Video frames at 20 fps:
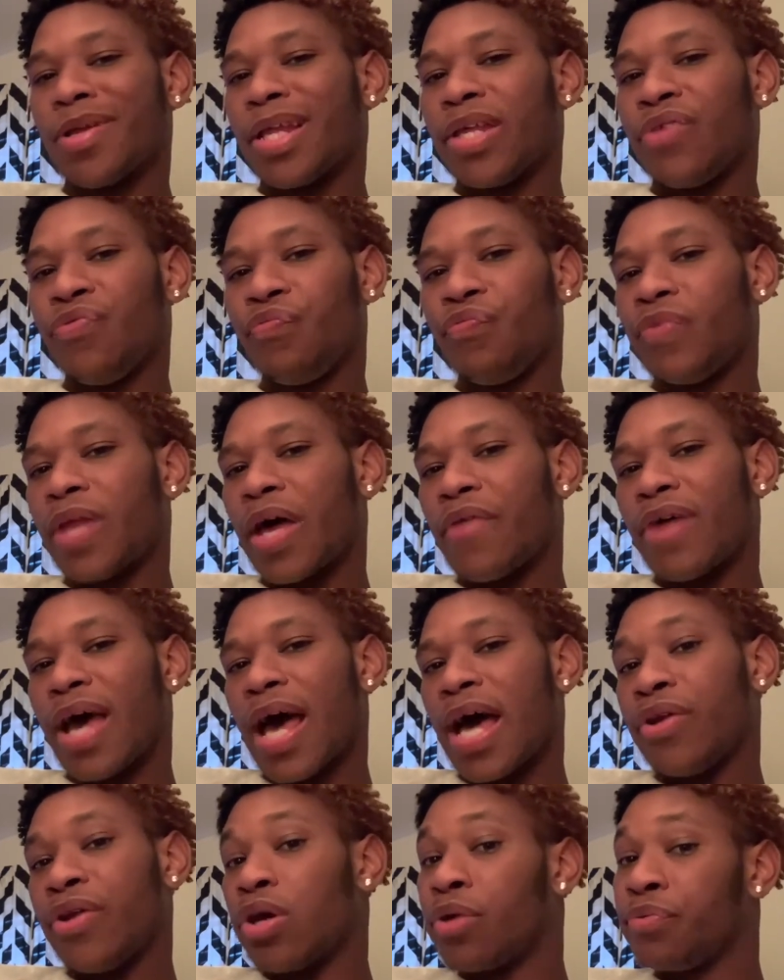you've never
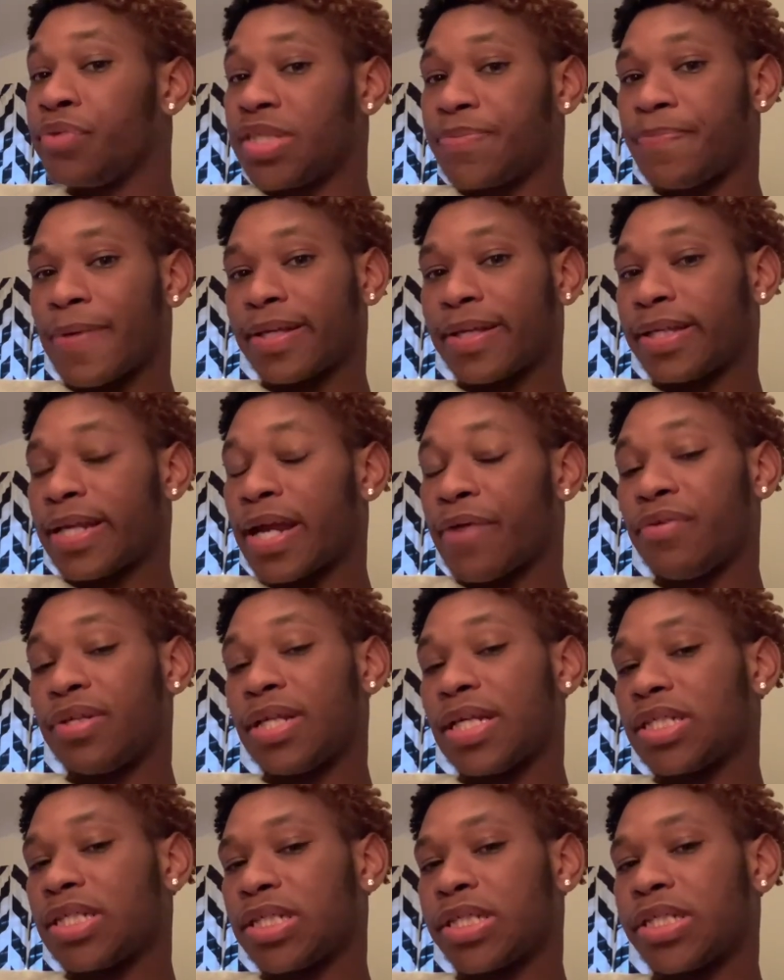had no respect in that
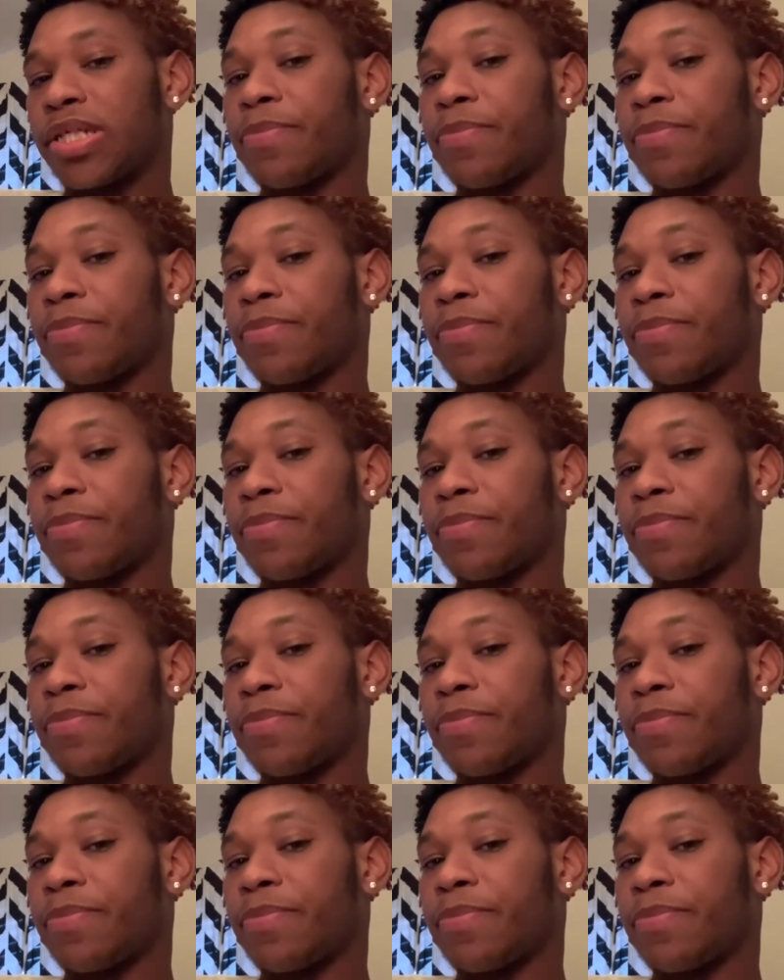relationship